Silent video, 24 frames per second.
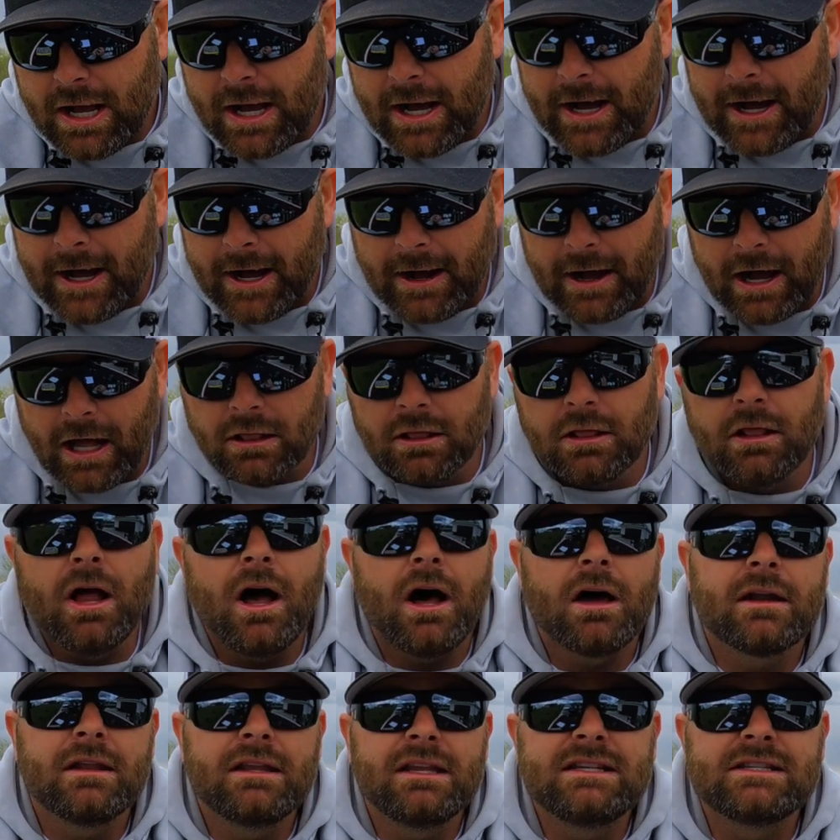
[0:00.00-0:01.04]
A
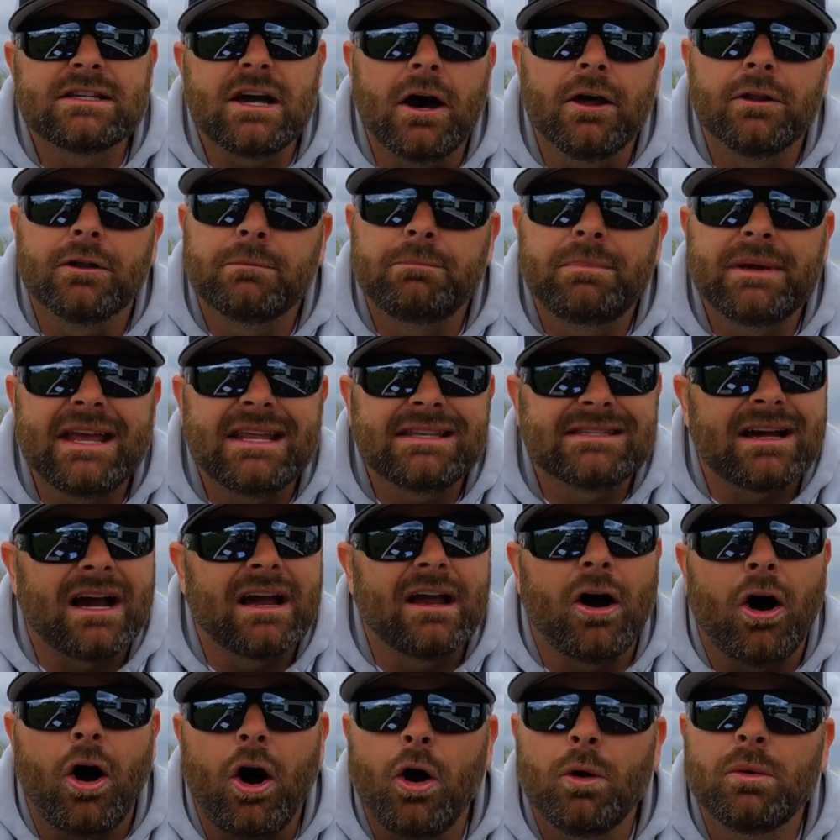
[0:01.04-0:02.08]
lot of these other baits, I
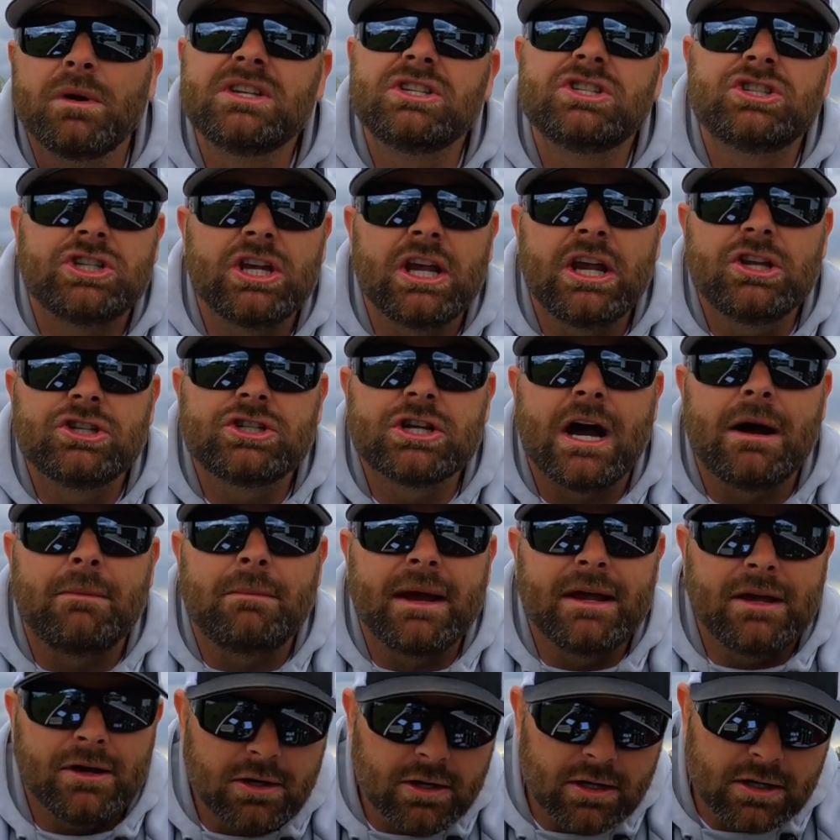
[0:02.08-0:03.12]
always change out
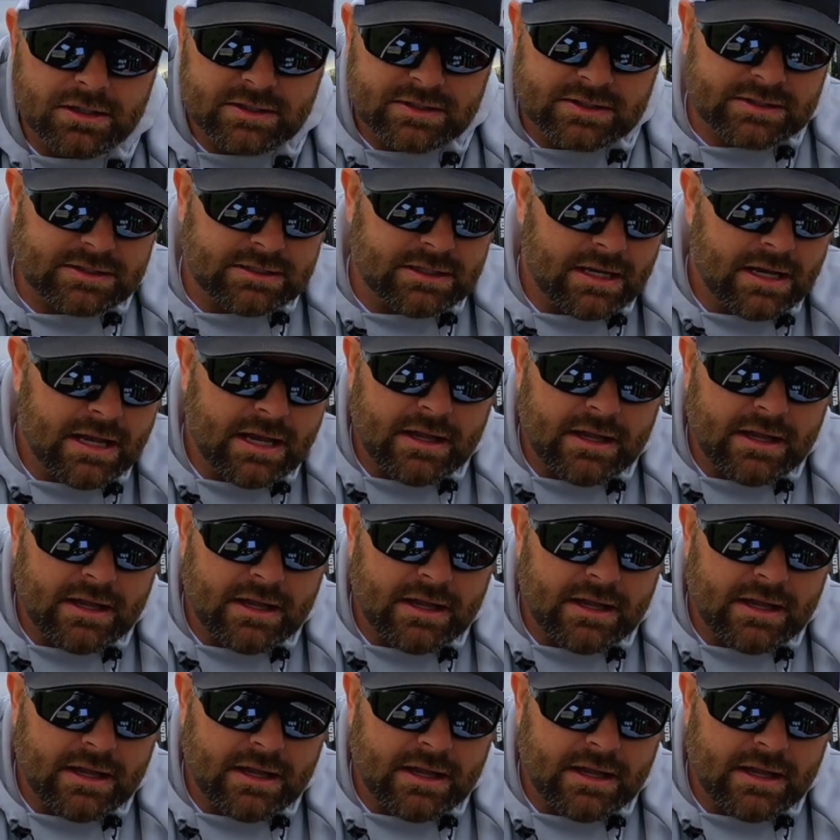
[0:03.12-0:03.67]
my hooks.